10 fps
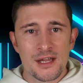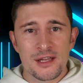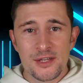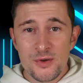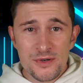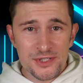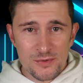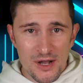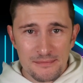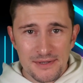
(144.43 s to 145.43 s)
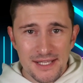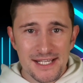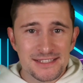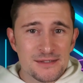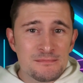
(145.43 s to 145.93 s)
Uniswap
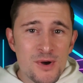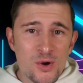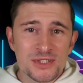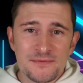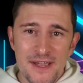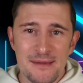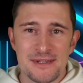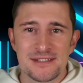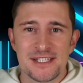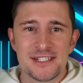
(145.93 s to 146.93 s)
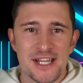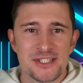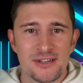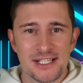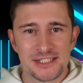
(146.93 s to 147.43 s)
is the most famous
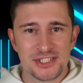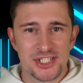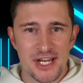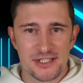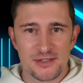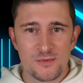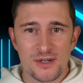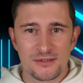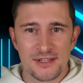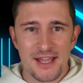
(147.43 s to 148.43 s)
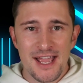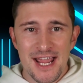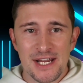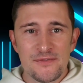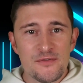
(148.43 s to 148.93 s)
decentralized exchange in the world,
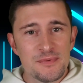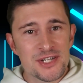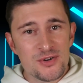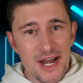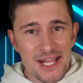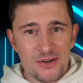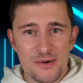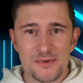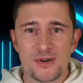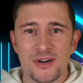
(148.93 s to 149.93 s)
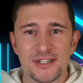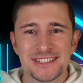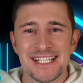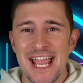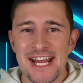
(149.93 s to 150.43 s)
and if you've been trading
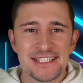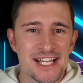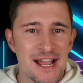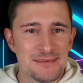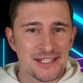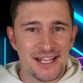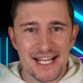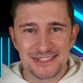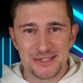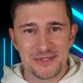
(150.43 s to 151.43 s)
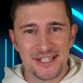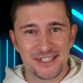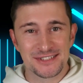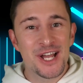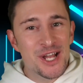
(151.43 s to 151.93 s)
cryptocurrency any time in the last 2
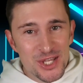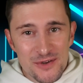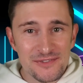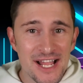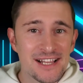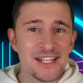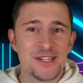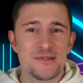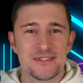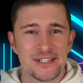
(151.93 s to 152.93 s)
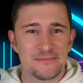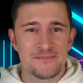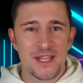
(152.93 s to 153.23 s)
years, you've likely used it.